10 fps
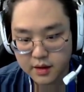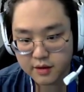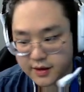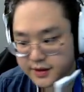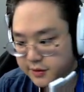
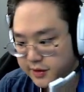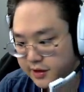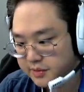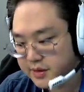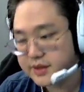Alright, so here
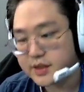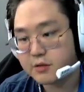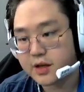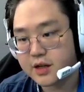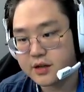I'm gonna see
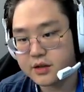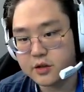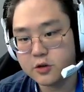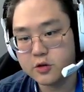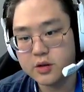what I can
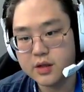do.